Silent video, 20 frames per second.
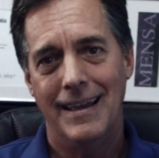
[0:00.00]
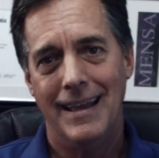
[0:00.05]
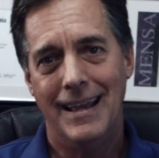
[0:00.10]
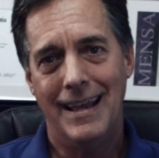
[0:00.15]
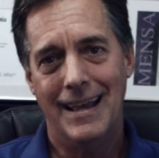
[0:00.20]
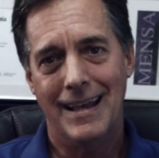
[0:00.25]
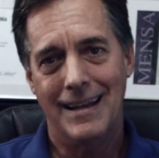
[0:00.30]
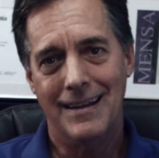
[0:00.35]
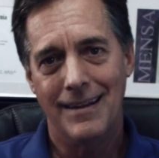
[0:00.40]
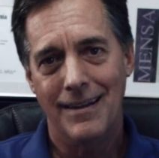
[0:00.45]

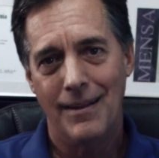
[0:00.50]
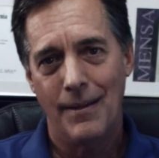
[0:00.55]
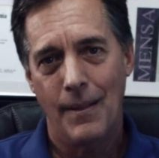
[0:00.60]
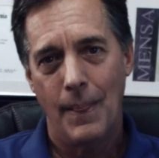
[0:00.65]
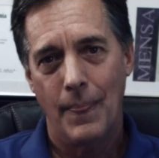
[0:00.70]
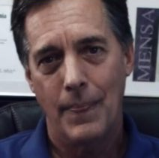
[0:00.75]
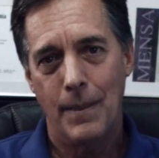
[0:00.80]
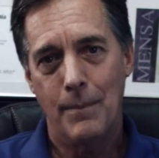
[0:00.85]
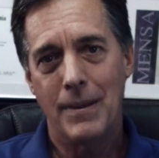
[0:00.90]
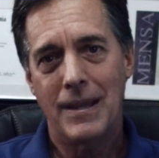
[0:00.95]
And
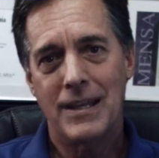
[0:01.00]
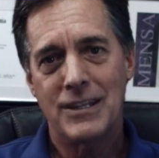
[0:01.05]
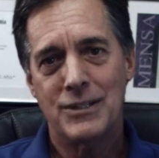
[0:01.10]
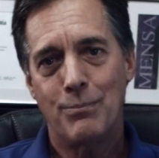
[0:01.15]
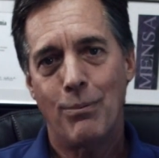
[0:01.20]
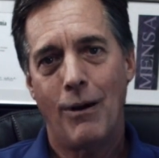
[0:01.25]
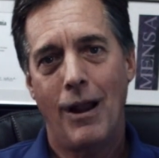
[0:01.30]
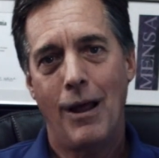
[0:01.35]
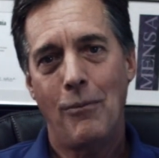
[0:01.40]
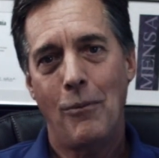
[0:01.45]
the biggest
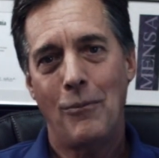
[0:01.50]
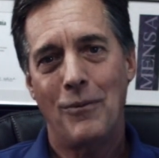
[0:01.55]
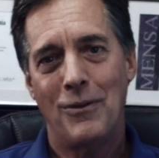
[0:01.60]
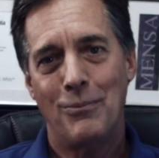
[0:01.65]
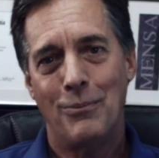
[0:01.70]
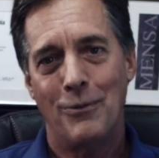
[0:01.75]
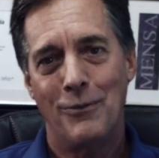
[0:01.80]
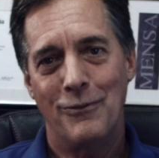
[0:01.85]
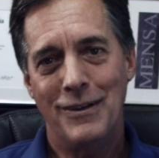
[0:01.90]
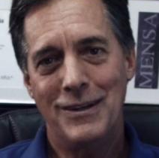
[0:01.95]
problem with
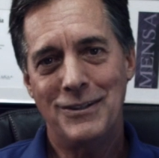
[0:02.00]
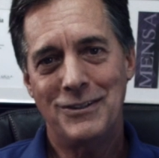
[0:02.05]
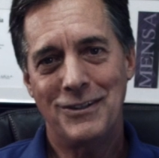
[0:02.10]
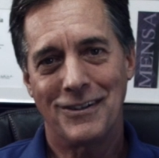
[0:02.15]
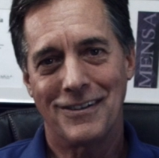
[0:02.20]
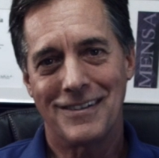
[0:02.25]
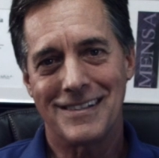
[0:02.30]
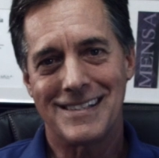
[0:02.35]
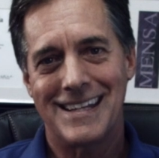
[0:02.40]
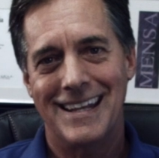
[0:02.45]

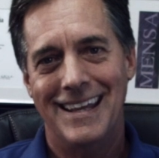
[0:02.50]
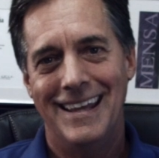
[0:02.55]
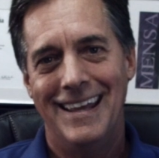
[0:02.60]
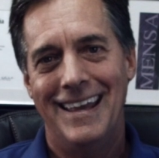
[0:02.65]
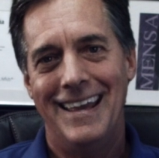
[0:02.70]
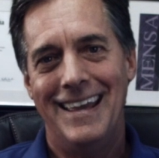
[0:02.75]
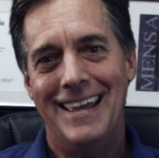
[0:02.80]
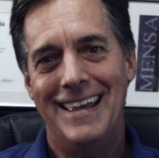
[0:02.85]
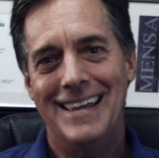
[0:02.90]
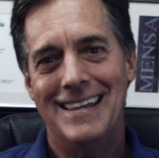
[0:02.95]
provisionals
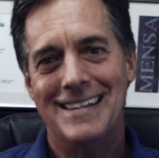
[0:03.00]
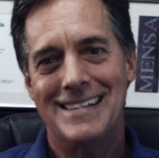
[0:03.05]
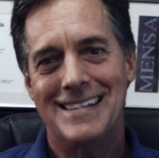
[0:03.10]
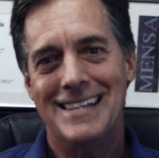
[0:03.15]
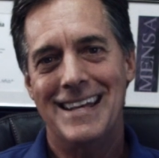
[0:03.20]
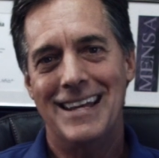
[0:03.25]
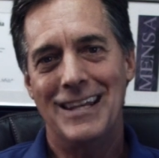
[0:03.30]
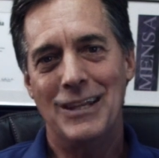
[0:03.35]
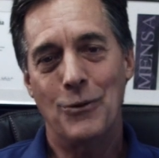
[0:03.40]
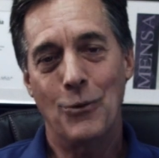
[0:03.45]
is
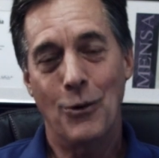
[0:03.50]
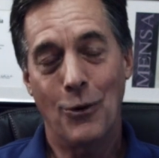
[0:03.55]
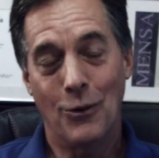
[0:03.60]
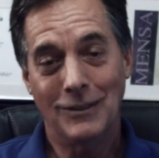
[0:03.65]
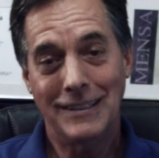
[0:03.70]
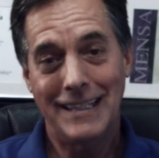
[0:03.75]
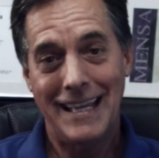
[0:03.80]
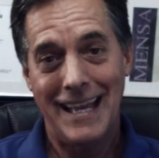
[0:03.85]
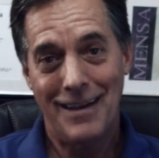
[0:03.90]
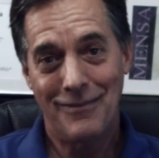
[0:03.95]
that you
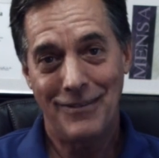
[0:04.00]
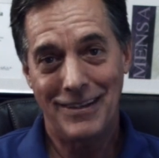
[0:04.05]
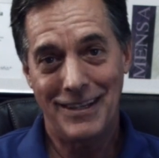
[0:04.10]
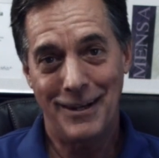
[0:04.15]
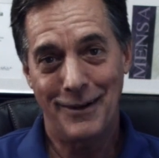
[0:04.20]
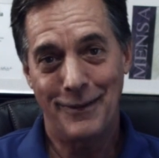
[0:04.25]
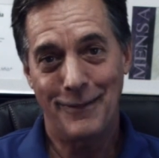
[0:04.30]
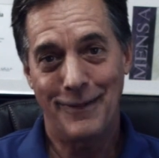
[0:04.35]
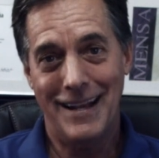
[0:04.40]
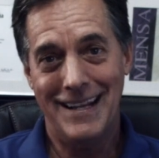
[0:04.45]
only have a
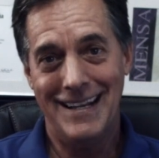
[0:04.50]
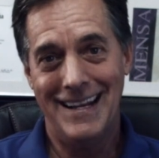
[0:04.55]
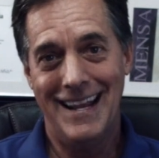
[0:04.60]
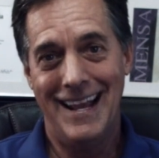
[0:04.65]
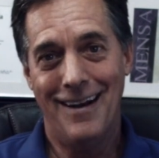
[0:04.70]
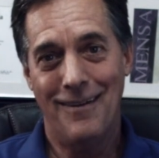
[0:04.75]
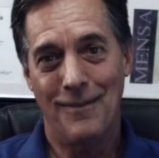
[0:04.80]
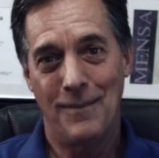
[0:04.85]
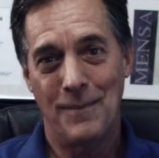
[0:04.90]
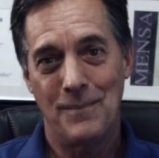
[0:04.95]
year right
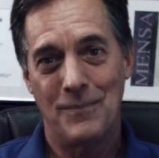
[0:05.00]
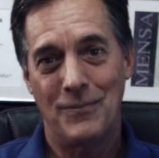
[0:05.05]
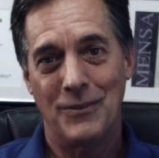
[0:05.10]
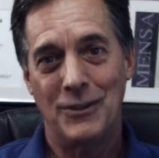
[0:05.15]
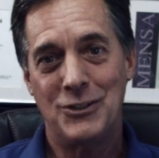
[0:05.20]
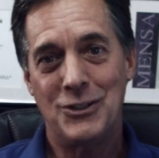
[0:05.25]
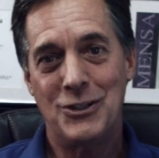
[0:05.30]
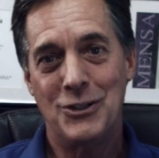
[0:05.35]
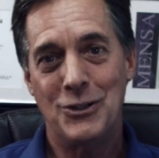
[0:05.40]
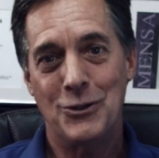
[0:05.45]
now
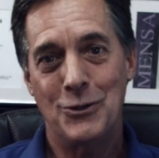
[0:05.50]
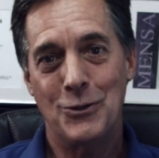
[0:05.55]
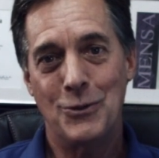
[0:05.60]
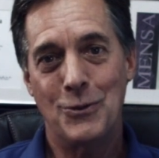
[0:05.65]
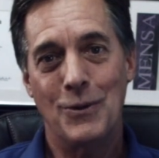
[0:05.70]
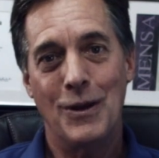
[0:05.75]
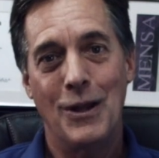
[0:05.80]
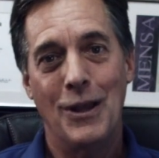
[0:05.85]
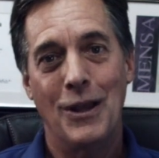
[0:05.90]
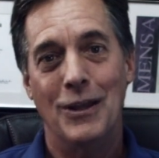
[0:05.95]

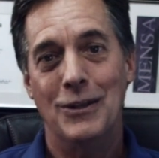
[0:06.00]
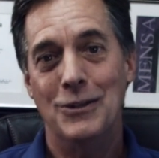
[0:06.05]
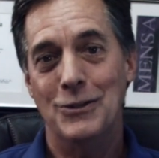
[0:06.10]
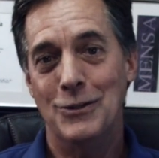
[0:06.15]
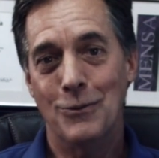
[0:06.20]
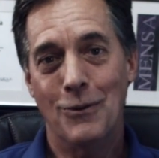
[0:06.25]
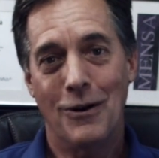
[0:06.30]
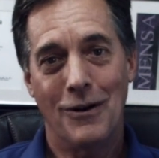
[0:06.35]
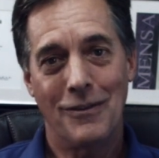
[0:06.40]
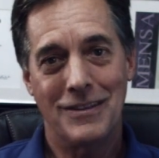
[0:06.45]
to
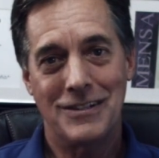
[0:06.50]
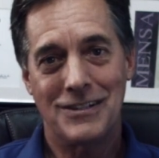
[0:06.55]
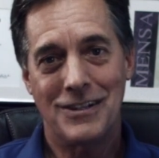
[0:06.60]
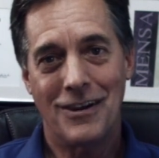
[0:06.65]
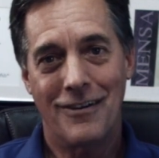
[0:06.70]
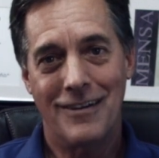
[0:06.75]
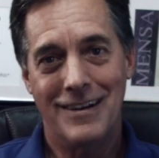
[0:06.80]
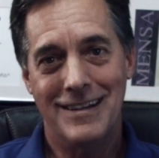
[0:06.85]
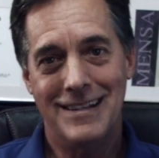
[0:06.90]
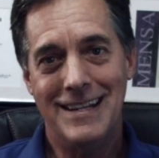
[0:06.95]
do all this
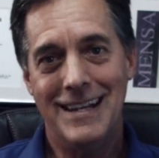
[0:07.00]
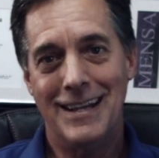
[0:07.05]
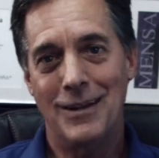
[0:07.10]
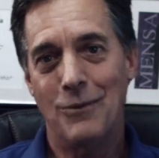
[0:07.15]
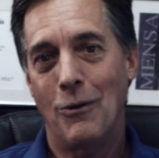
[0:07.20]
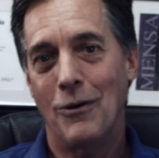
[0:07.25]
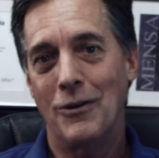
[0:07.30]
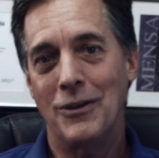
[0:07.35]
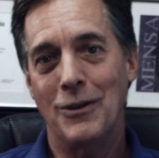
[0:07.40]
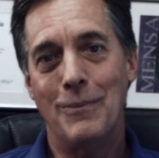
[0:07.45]
R&D. And
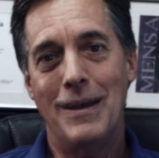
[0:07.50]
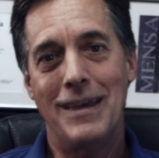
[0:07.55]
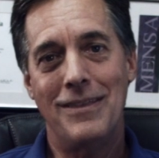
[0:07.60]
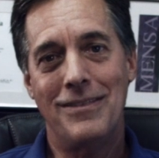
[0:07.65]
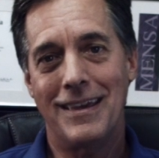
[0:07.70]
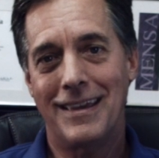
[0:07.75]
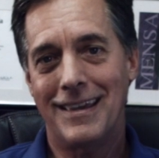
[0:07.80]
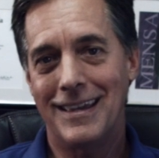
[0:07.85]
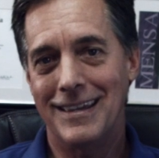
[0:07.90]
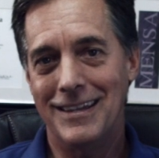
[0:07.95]
while you may
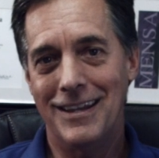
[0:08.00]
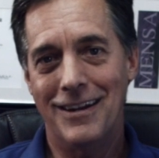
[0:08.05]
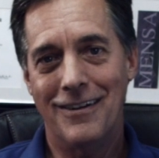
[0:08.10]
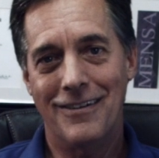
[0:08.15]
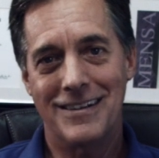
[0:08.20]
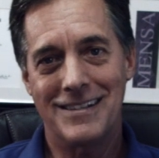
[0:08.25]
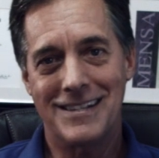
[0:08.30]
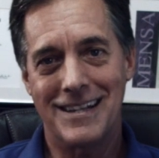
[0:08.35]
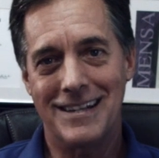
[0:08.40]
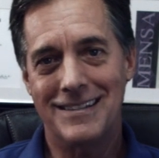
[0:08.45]
think a year
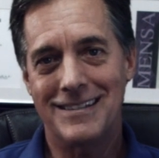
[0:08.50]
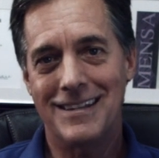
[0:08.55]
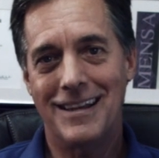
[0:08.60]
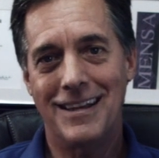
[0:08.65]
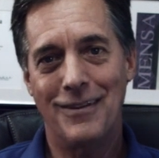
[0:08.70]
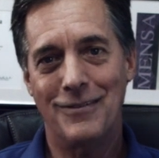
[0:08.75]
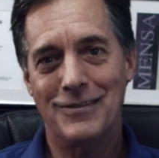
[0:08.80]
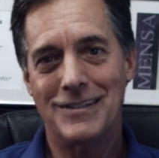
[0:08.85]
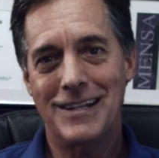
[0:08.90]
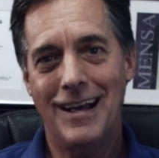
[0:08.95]
is a ton
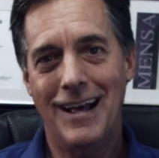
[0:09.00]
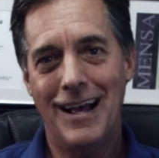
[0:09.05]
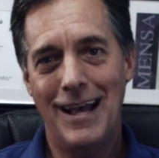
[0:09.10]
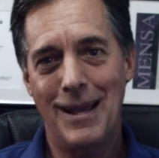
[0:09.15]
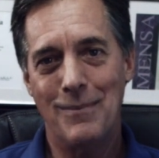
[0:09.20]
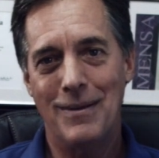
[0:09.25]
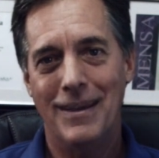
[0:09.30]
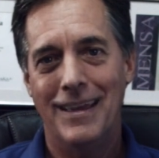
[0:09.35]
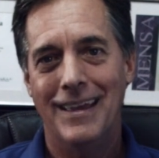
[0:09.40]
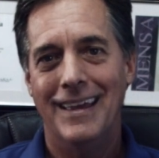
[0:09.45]
of
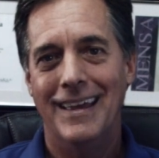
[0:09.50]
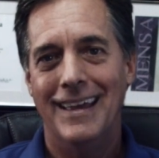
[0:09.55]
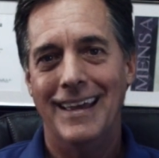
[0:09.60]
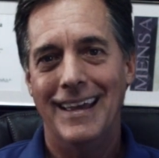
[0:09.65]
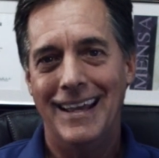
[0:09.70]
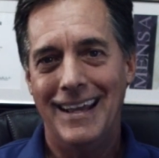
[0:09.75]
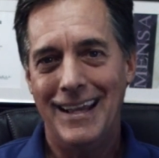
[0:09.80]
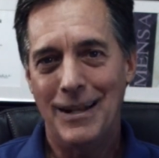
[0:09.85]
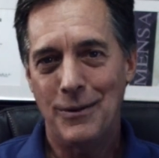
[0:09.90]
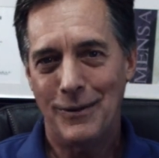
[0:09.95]
time,
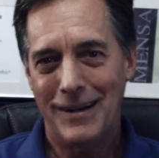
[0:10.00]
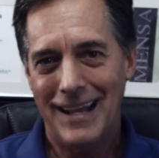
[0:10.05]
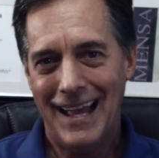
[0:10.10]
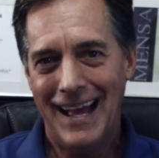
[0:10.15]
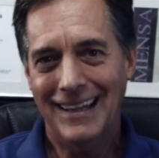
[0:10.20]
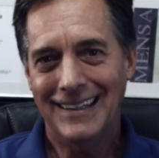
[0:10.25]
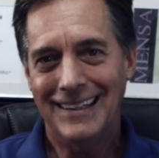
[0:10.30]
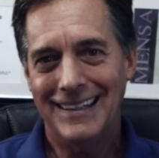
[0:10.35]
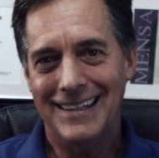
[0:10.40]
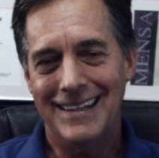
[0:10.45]
in
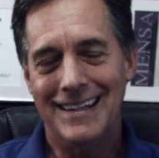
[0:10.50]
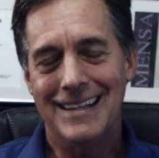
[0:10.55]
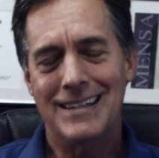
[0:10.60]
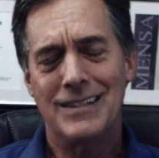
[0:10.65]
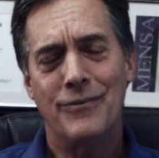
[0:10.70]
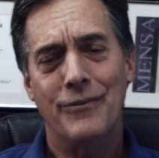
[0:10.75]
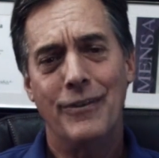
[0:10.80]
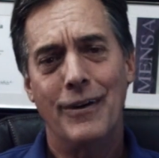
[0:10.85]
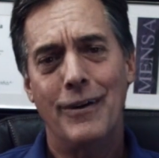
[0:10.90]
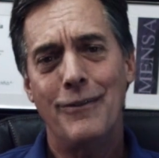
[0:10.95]
reality, it's
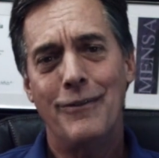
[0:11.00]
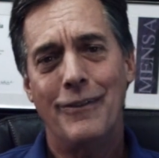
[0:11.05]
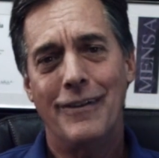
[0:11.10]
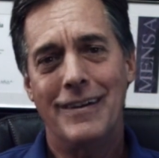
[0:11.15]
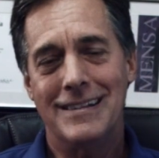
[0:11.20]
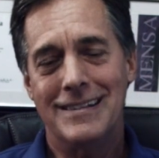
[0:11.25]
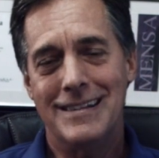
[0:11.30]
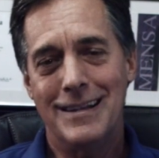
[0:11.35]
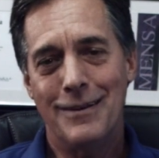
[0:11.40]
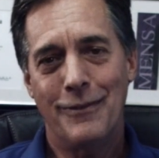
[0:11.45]
very, very
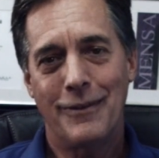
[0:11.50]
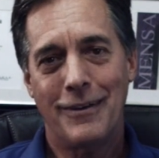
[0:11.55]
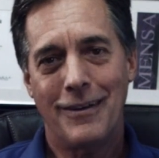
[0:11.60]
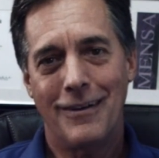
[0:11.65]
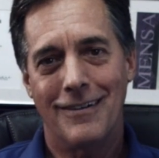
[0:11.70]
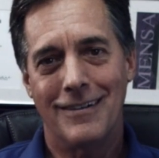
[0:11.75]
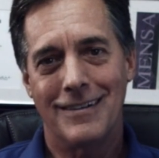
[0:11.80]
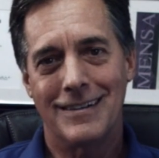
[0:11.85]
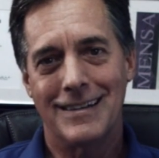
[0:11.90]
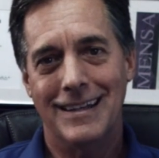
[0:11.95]

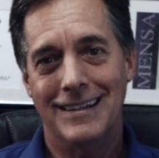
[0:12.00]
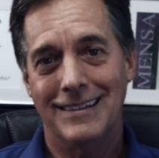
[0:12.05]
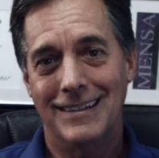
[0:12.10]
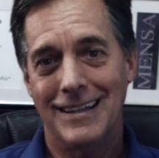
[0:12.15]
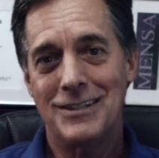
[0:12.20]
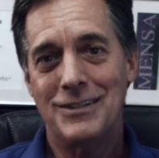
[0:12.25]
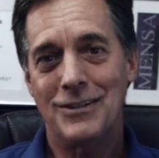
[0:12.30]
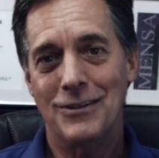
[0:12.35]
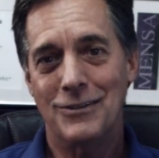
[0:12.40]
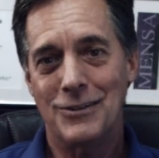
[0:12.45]
difficult
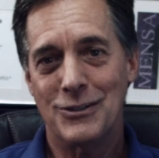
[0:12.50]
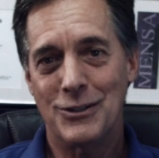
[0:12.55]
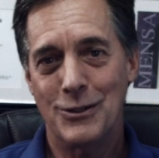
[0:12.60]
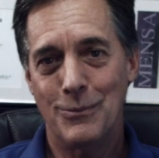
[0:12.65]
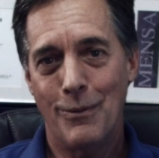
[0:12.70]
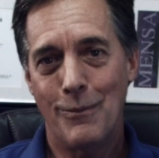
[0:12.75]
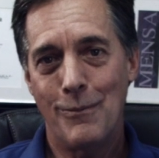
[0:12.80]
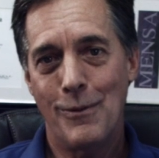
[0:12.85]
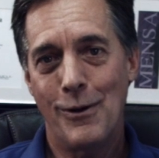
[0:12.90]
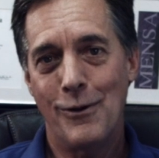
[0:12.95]
unless you're
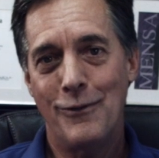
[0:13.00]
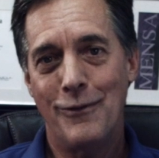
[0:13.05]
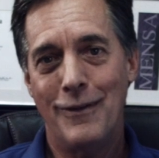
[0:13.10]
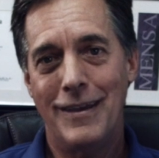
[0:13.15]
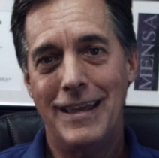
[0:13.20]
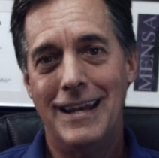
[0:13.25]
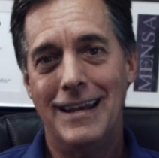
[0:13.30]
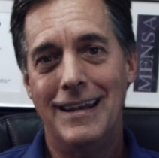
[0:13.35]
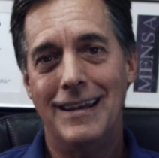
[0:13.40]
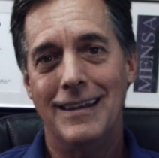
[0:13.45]
super
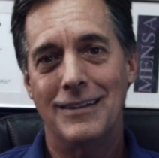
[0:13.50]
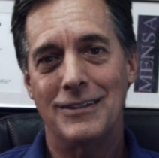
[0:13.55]
motivated,